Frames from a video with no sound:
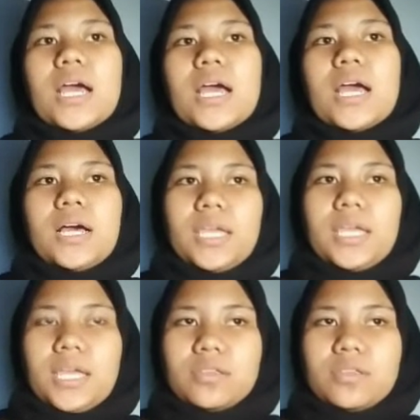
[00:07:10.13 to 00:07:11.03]
It
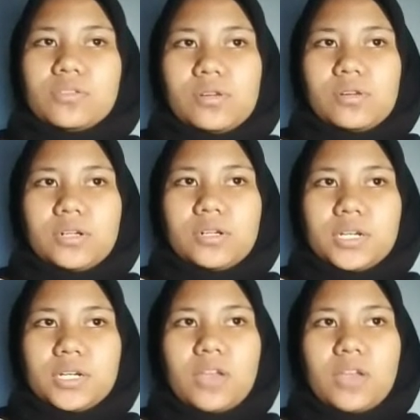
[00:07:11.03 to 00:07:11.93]
turned out
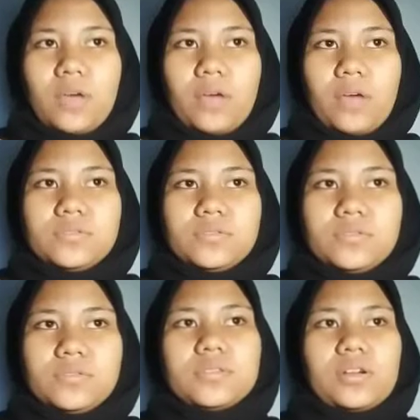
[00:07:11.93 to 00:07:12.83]
the
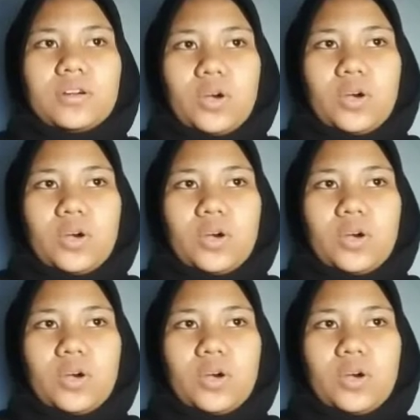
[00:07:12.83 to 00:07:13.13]
crowd